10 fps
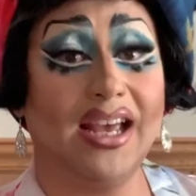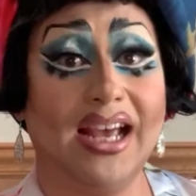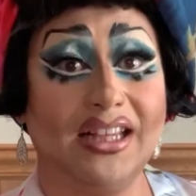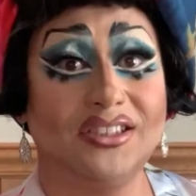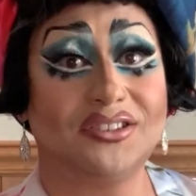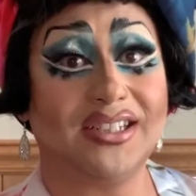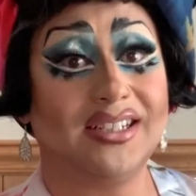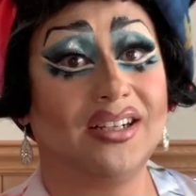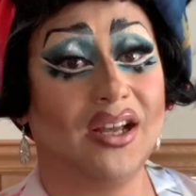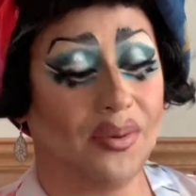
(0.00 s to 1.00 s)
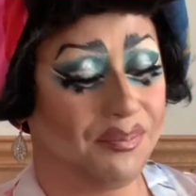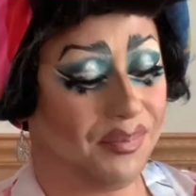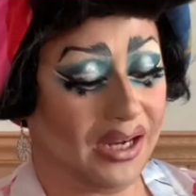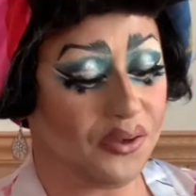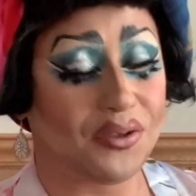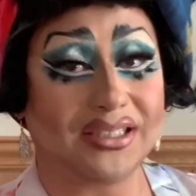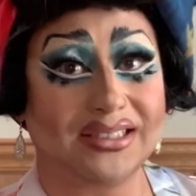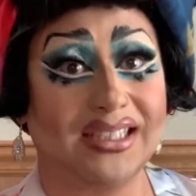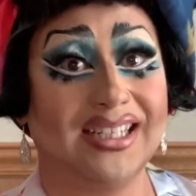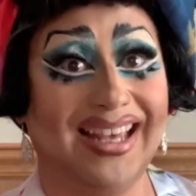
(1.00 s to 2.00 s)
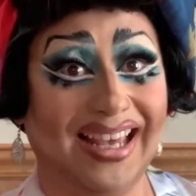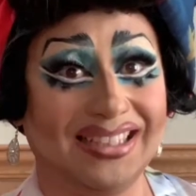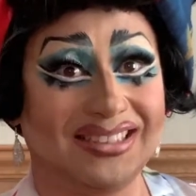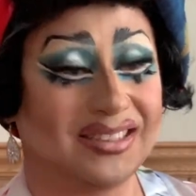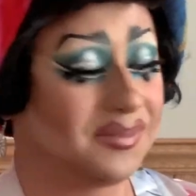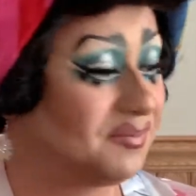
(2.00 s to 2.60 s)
illustrated by Chris Case.